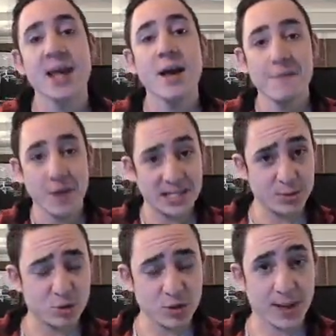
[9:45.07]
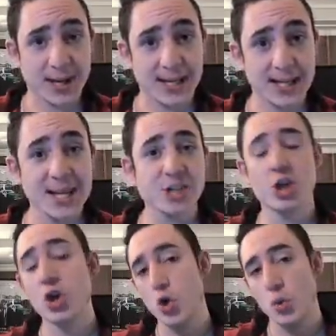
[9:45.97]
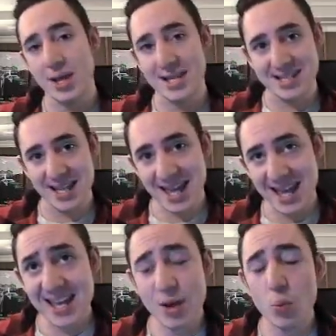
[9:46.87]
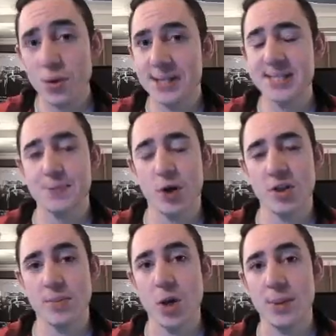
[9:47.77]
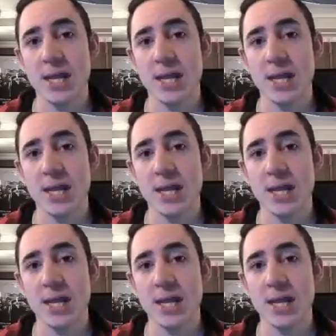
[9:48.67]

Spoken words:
Firstly, we'll talk about Glitch, who is in a weird spot at the moment.